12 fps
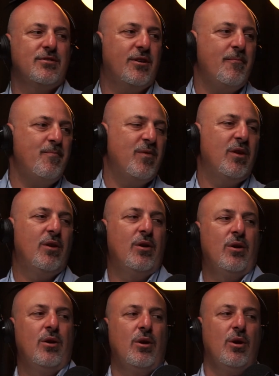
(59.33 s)
So
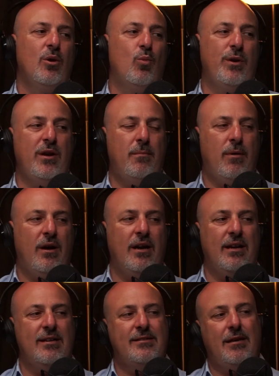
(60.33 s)
when you're
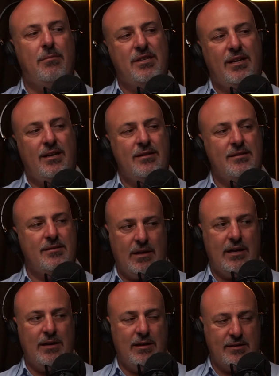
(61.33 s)
buying an established house
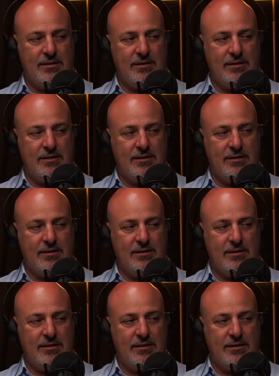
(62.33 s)
and let's